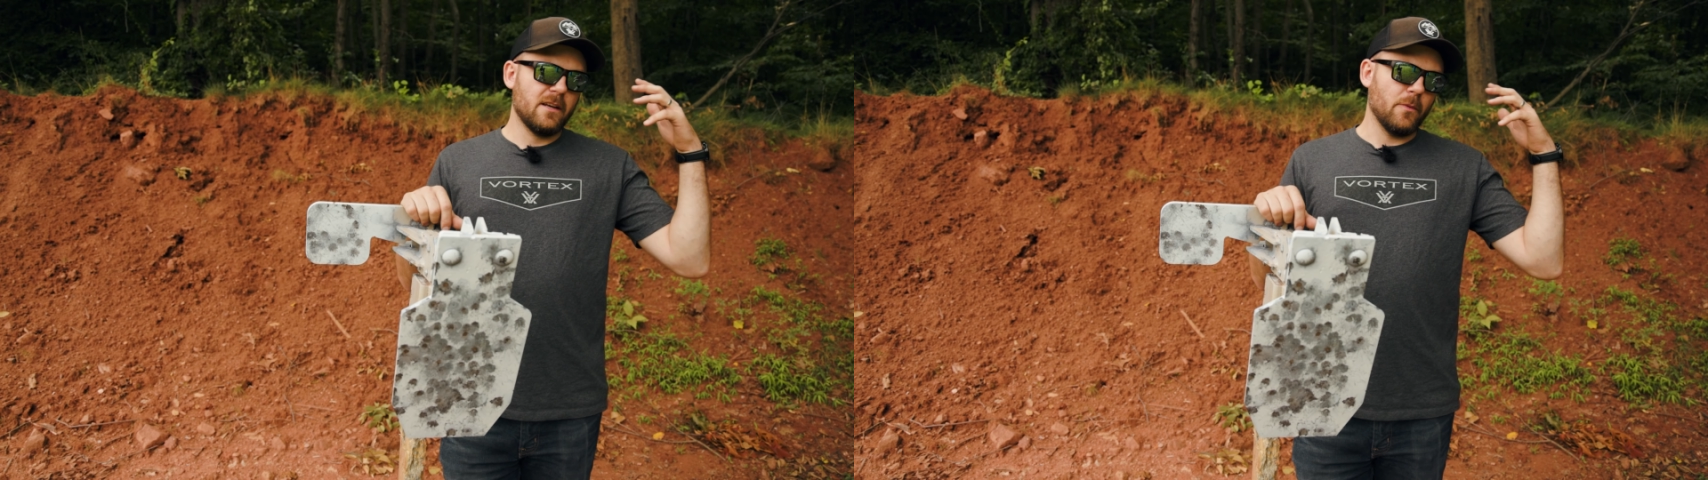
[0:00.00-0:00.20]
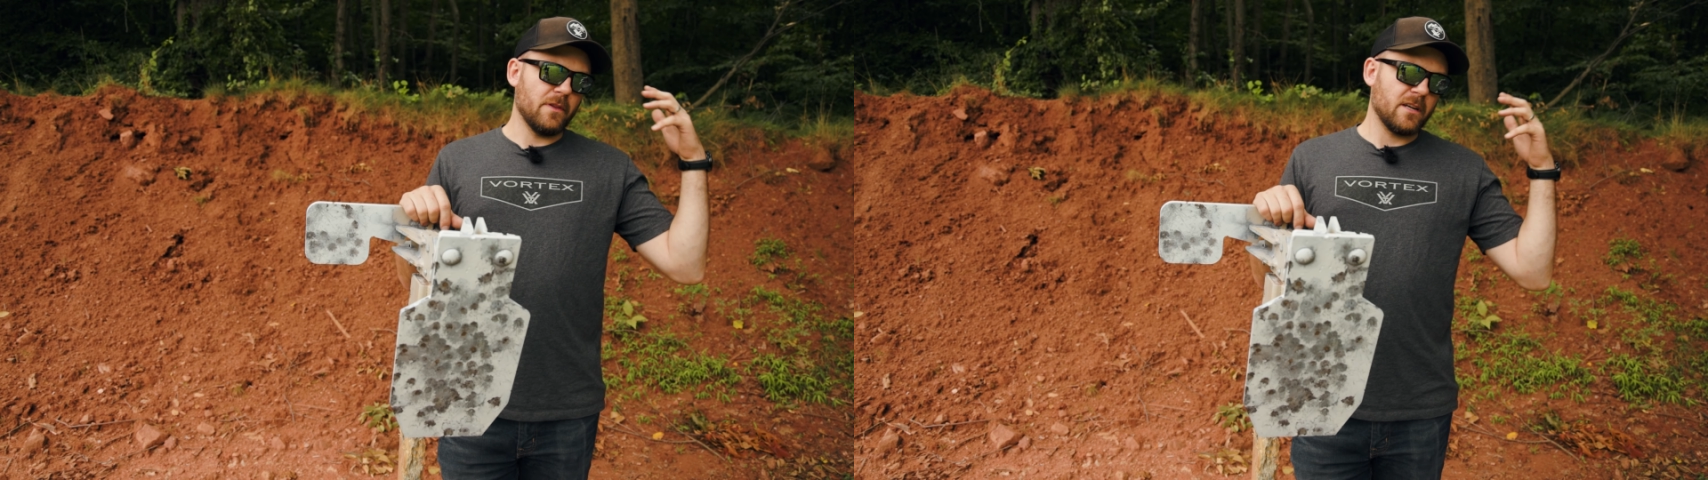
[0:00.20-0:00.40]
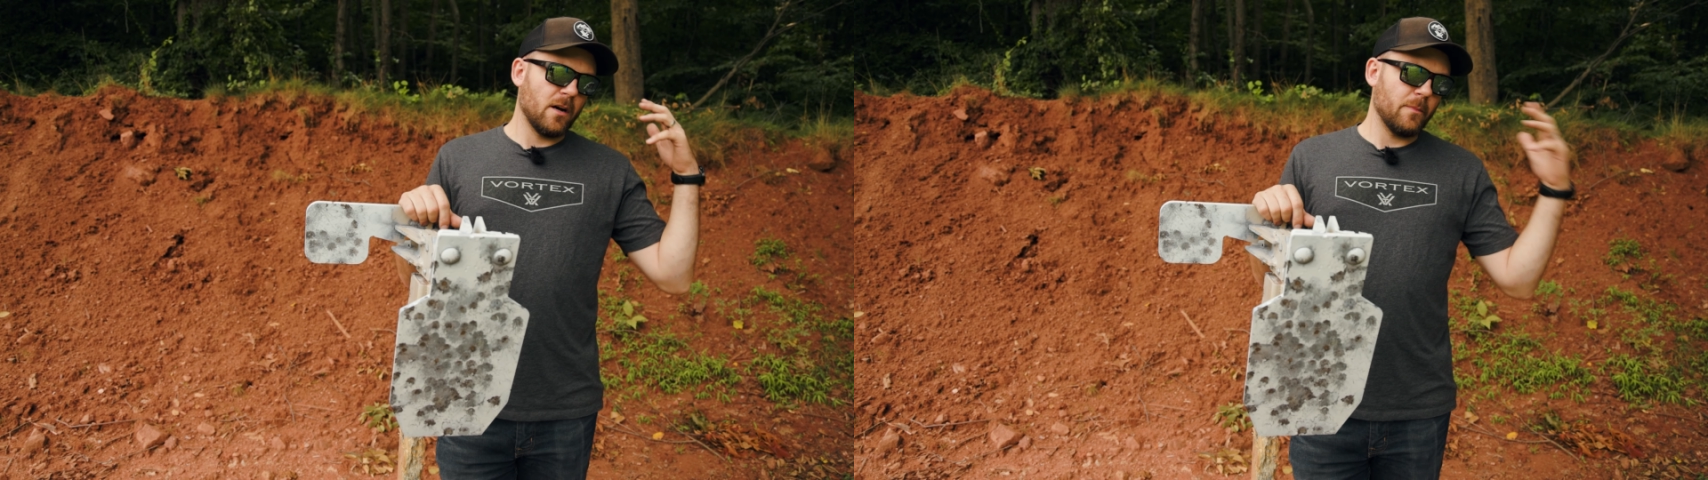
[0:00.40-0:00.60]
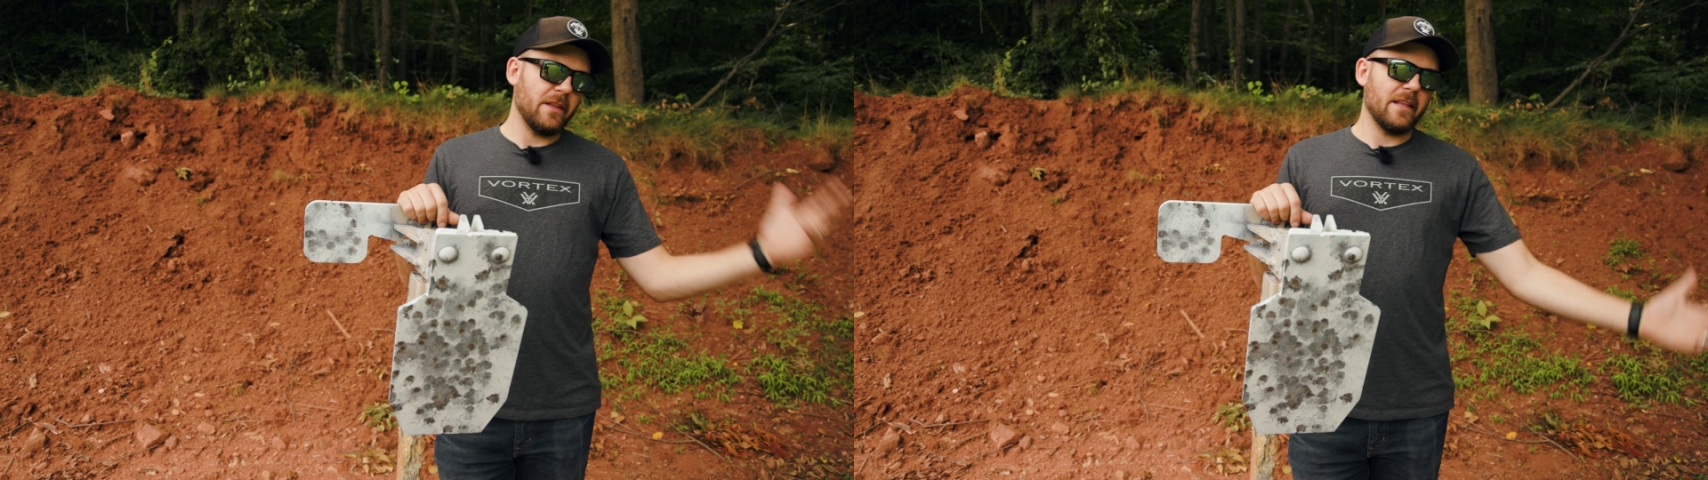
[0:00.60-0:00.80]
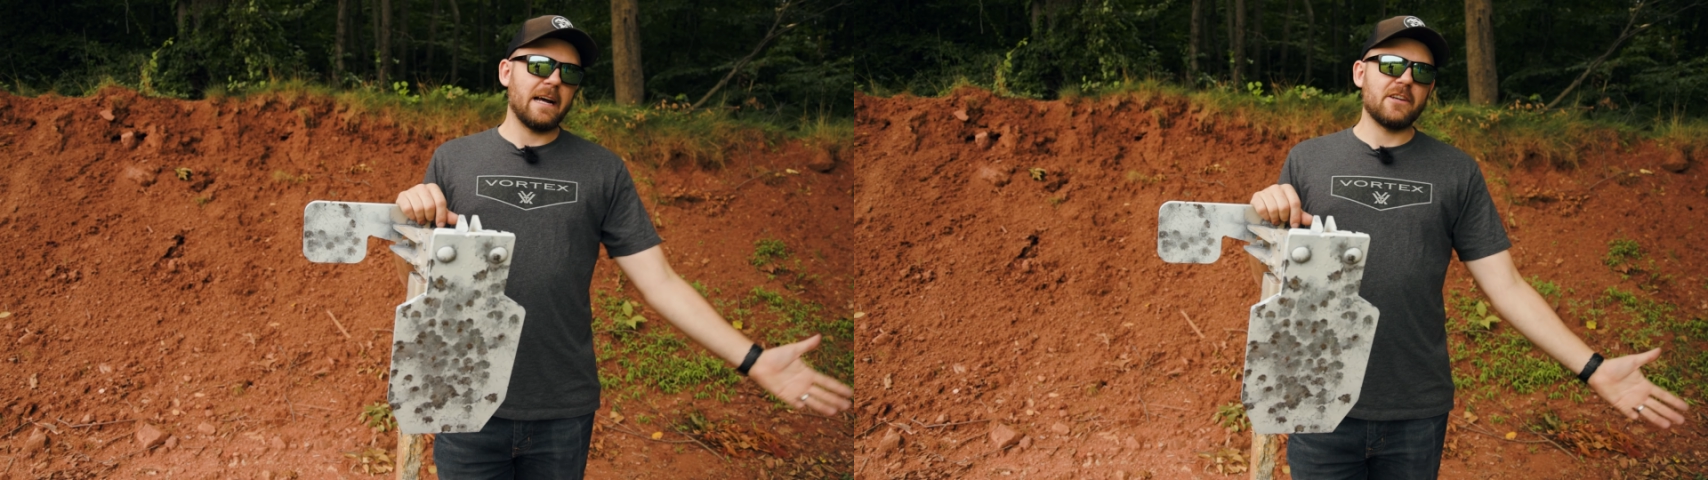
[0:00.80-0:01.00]
with a
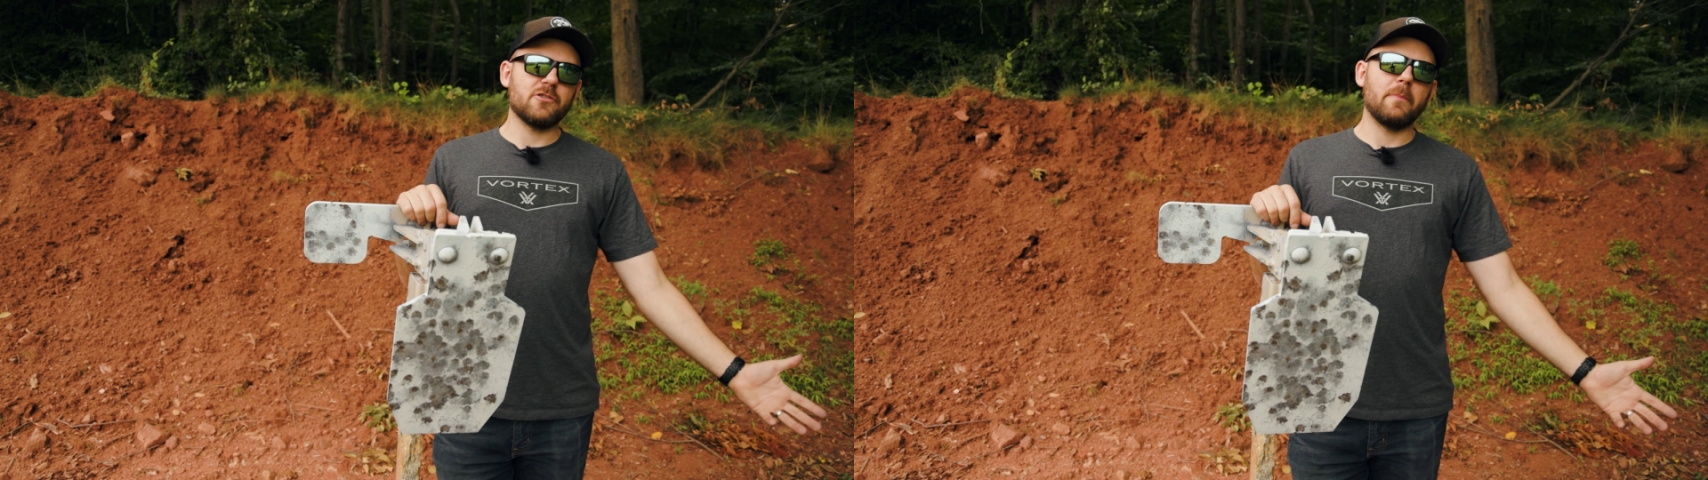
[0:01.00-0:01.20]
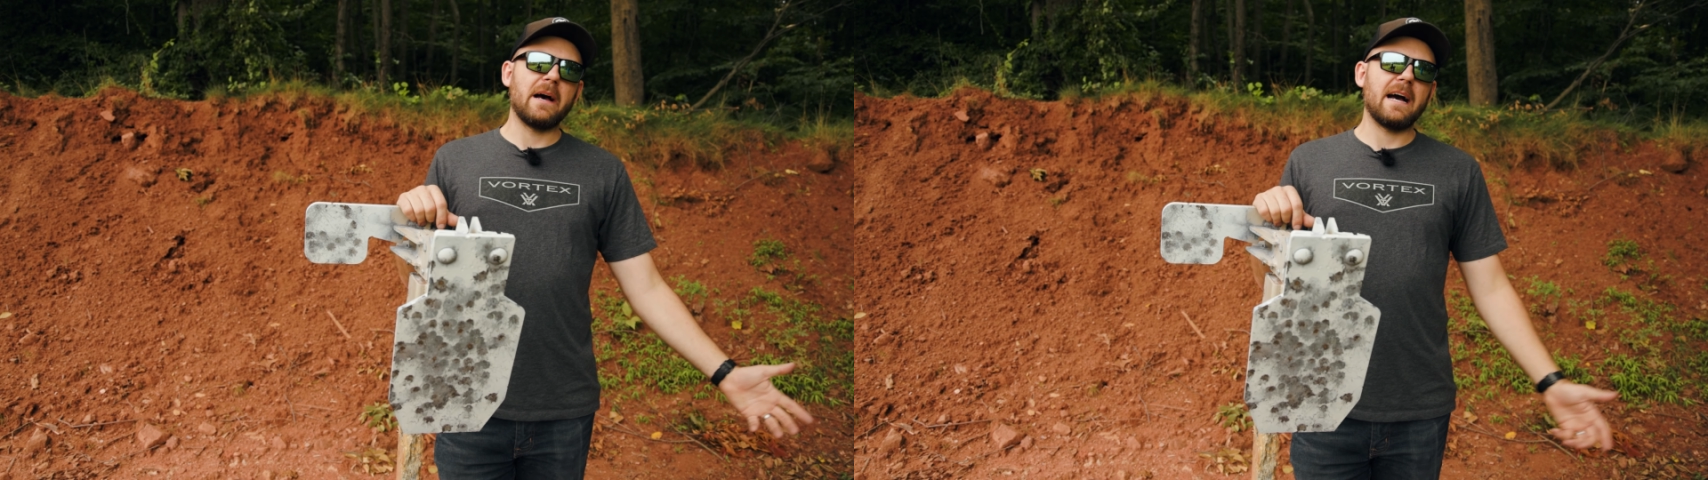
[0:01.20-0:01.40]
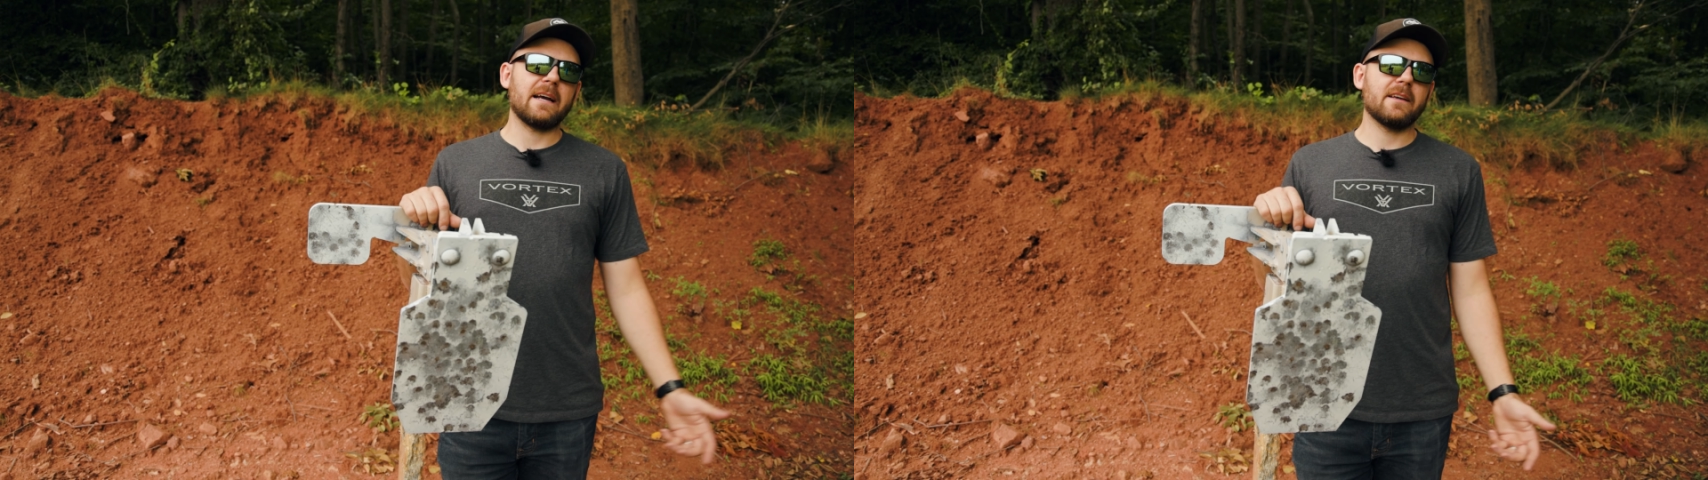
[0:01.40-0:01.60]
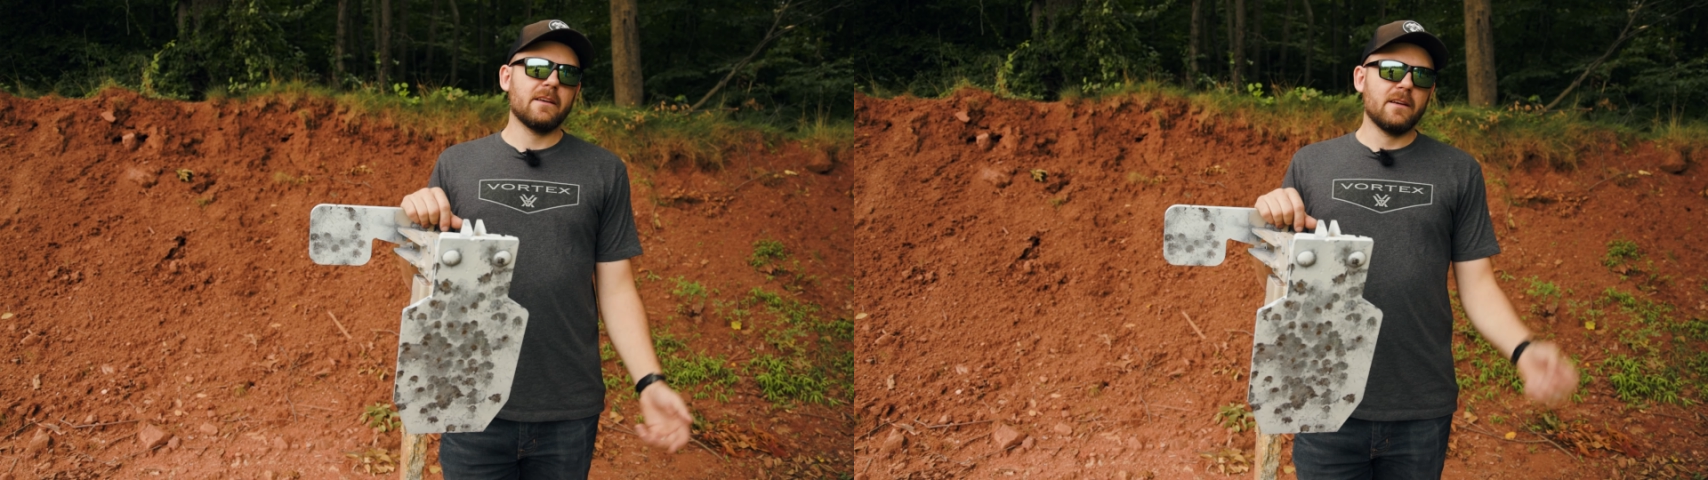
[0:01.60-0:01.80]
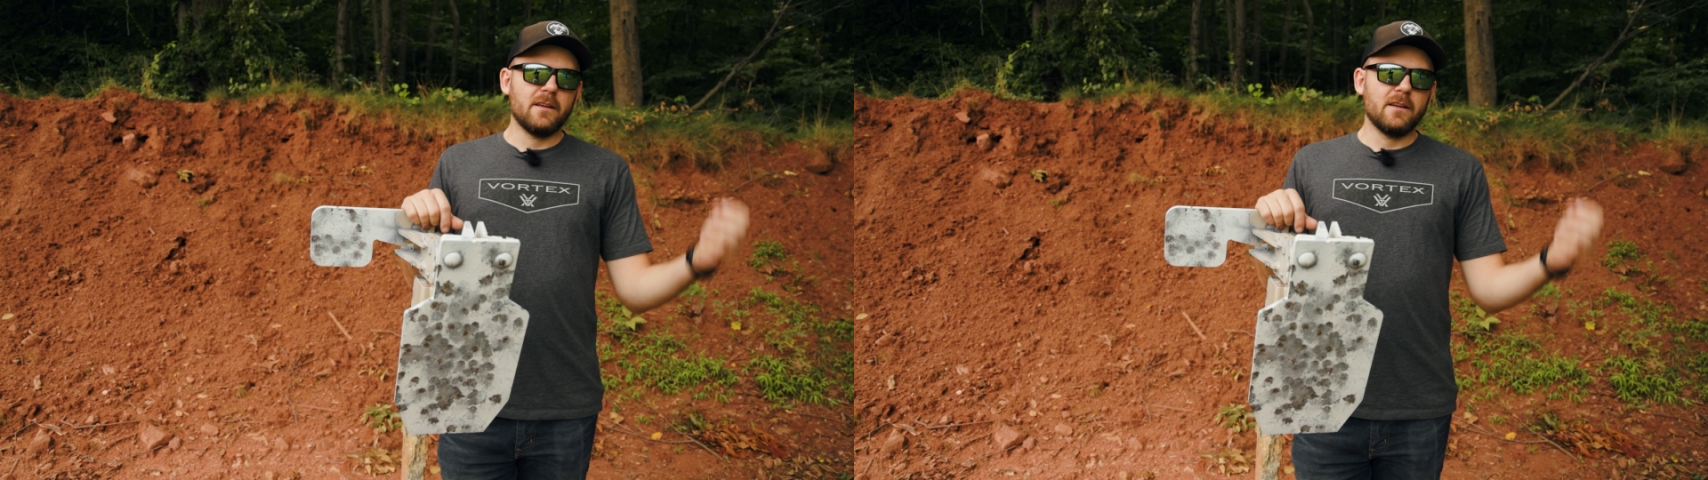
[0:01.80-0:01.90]
company that has your back.